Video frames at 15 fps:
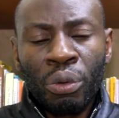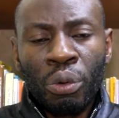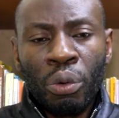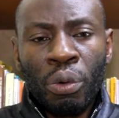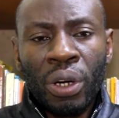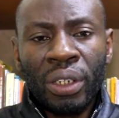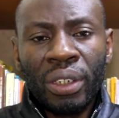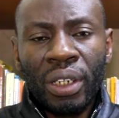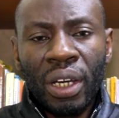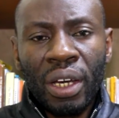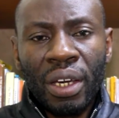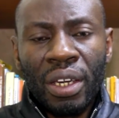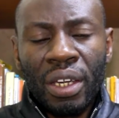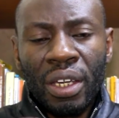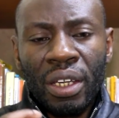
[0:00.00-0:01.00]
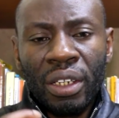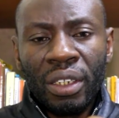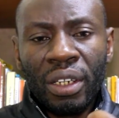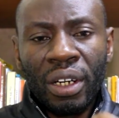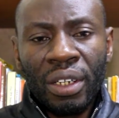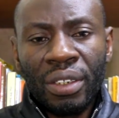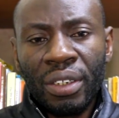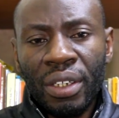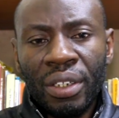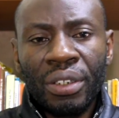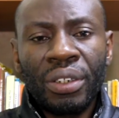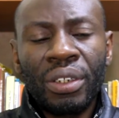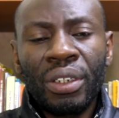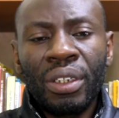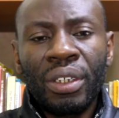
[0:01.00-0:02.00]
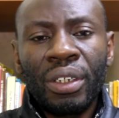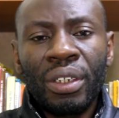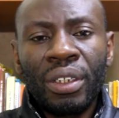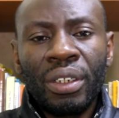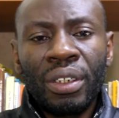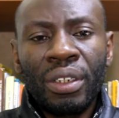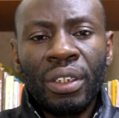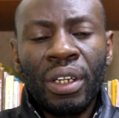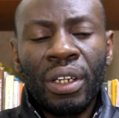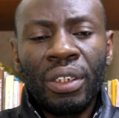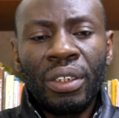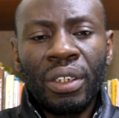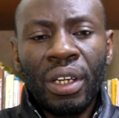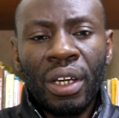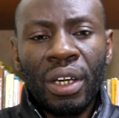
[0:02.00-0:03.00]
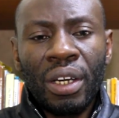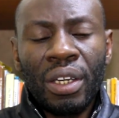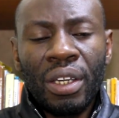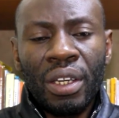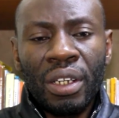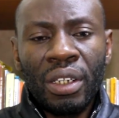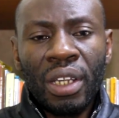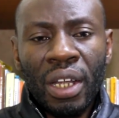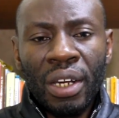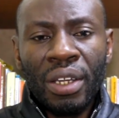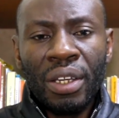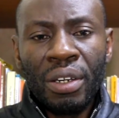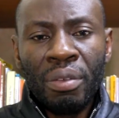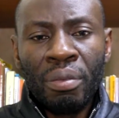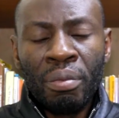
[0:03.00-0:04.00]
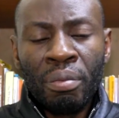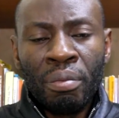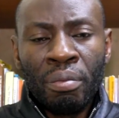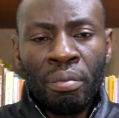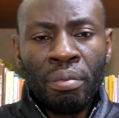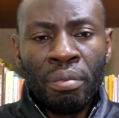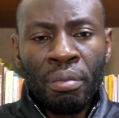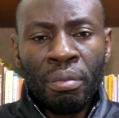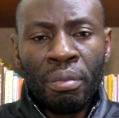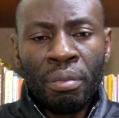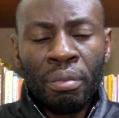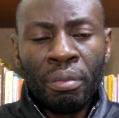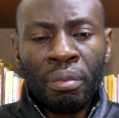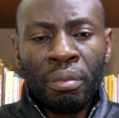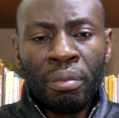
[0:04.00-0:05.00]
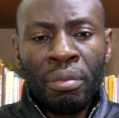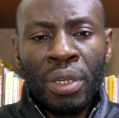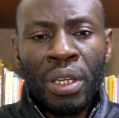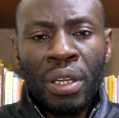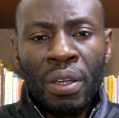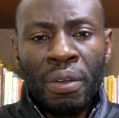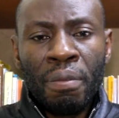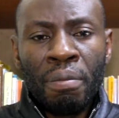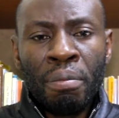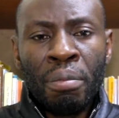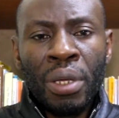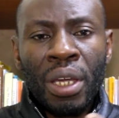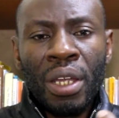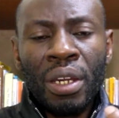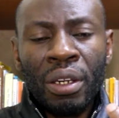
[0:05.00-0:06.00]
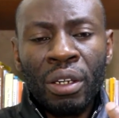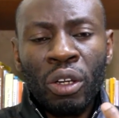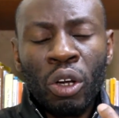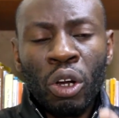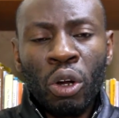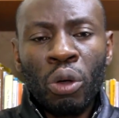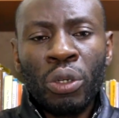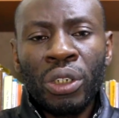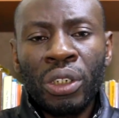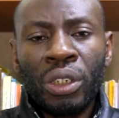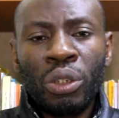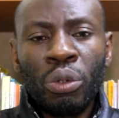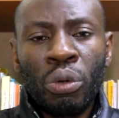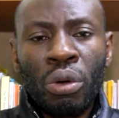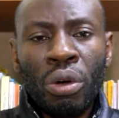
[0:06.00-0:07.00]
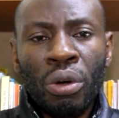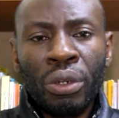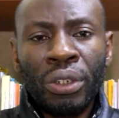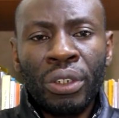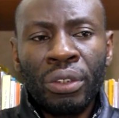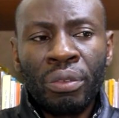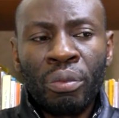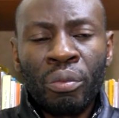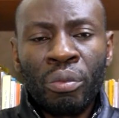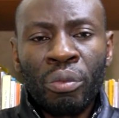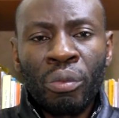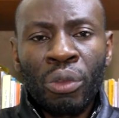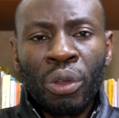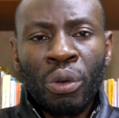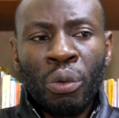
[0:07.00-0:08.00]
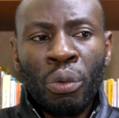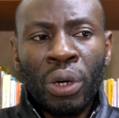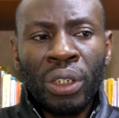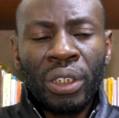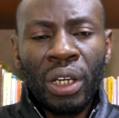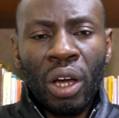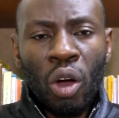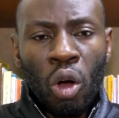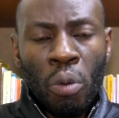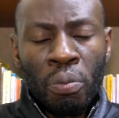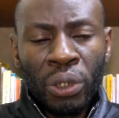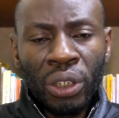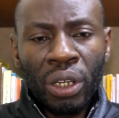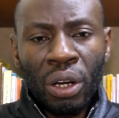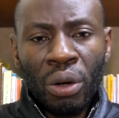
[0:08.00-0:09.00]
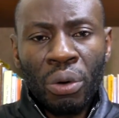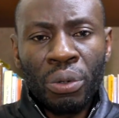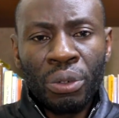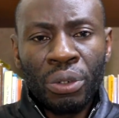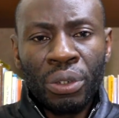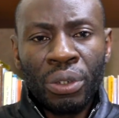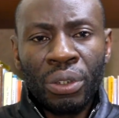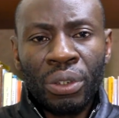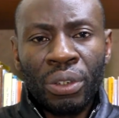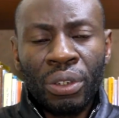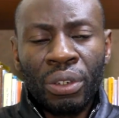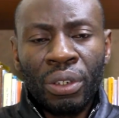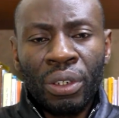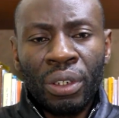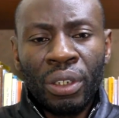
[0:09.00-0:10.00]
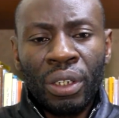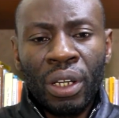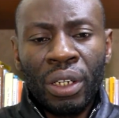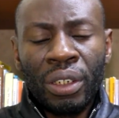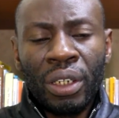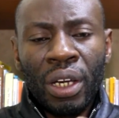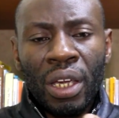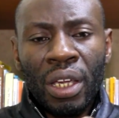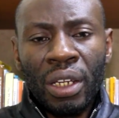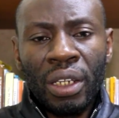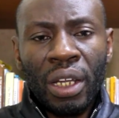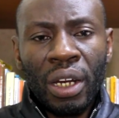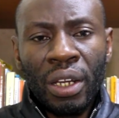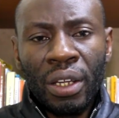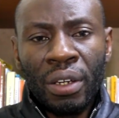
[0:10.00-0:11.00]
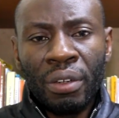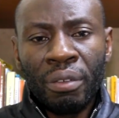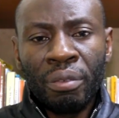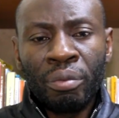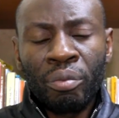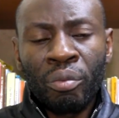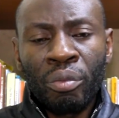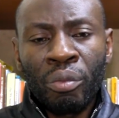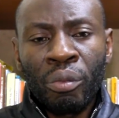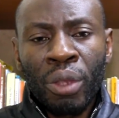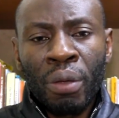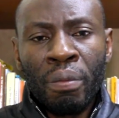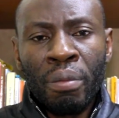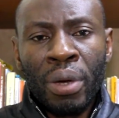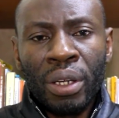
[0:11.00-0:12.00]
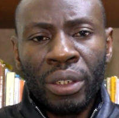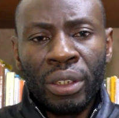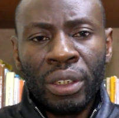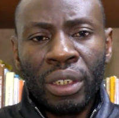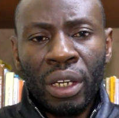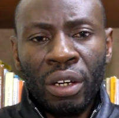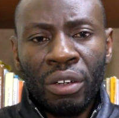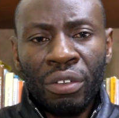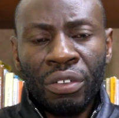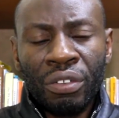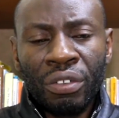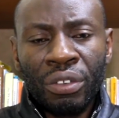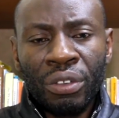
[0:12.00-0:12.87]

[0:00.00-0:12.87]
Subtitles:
What are hindrances that are hindering me being close to God? What are obstacles that are hindering myself